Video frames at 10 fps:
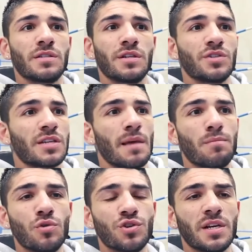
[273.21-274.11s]
So just
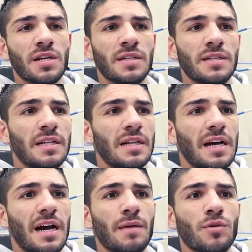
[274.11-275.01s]
keep pushing, and
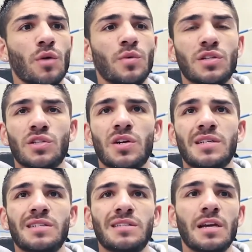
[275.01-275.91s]
we
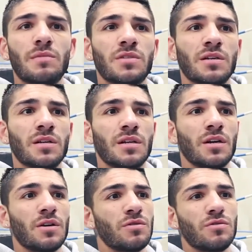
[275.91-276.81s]
decided as a team
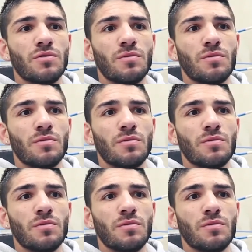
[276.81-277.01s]
to